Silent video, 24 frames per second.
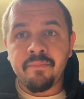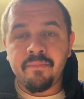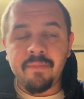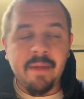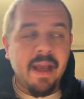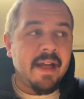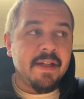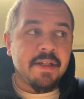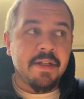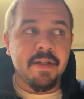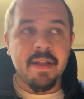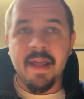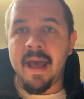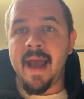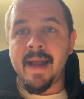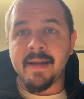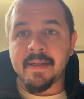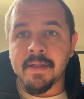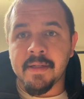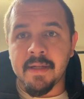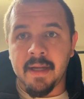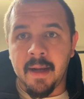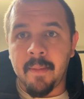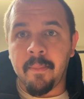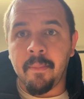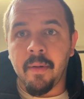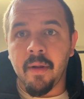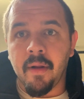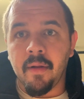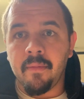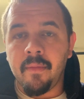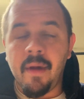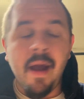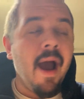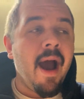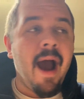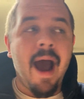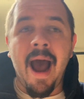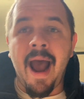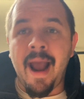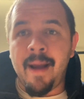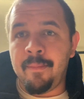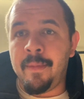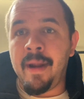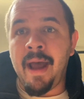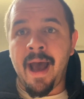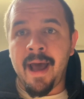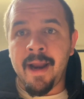It's that simple.
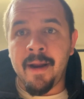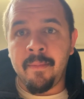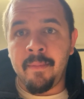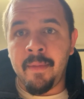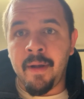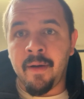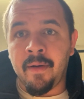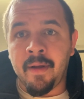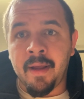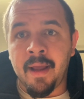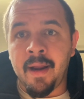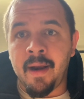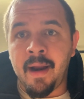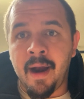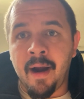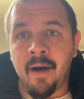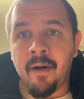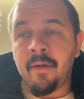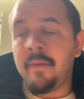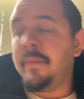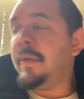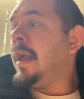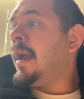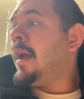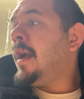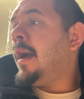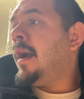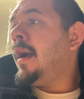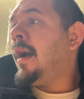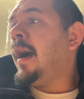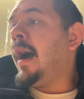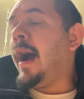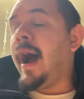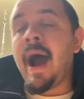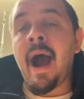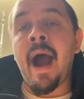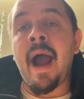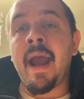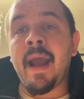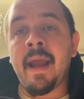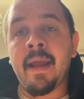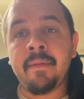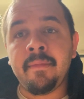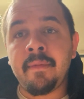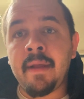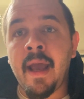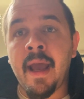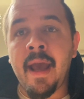I'm not a millionaire.
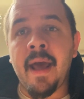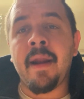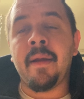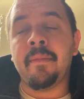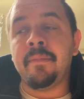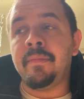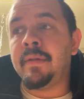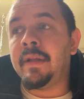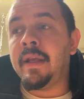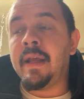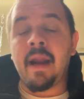I had a,